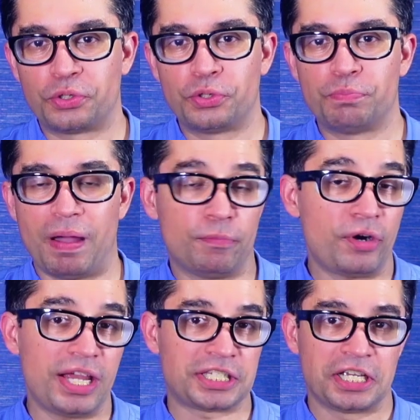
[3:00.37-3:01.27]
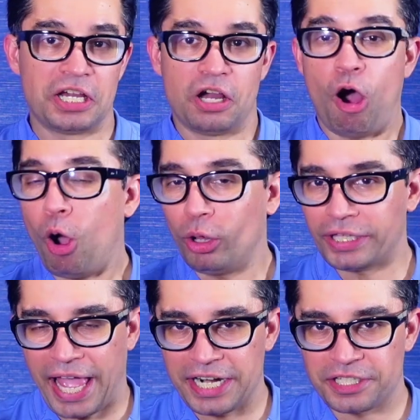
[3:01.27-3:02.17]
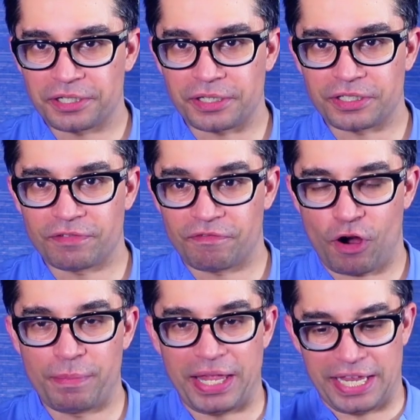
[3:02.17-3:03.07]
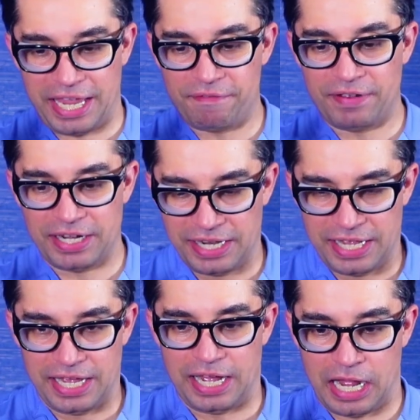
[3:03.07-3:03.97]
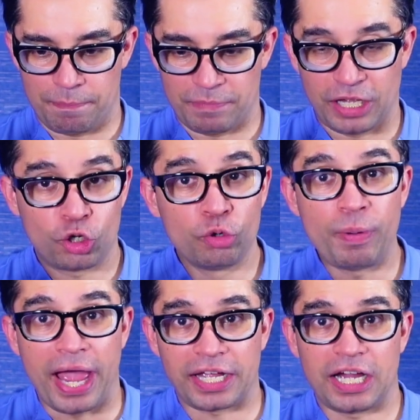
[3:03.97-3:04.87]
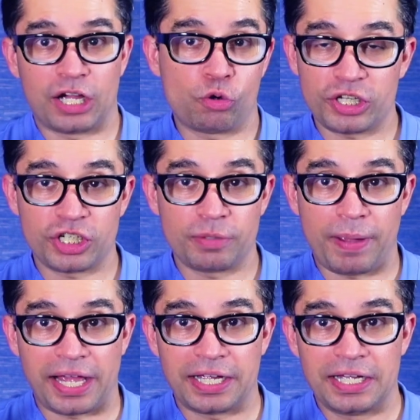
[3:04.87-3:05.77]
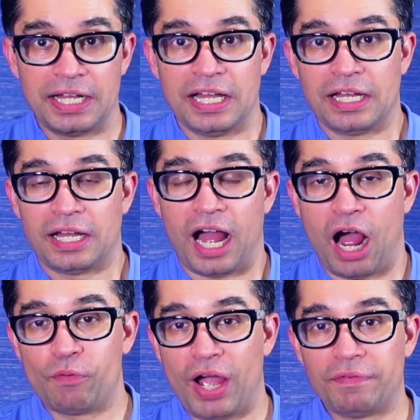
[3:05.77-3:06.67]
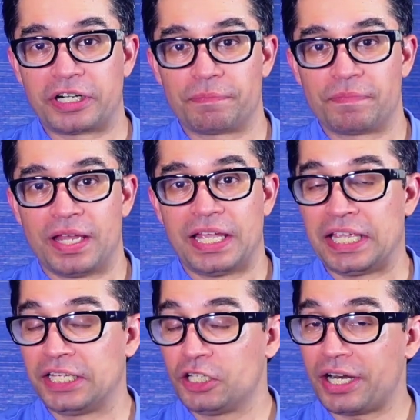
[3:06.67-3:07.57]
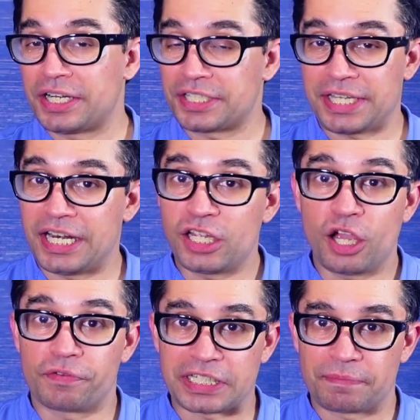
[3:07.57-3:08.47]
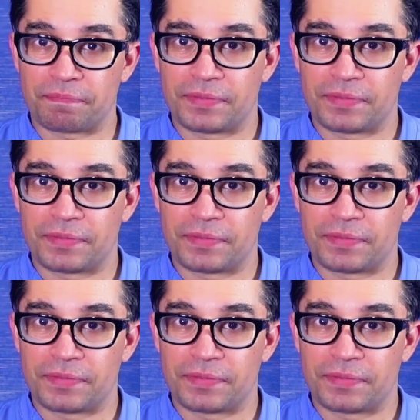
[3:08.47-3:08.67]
who memorized all the answers from a given Q bank, a question bank. However, he did not understand any of it.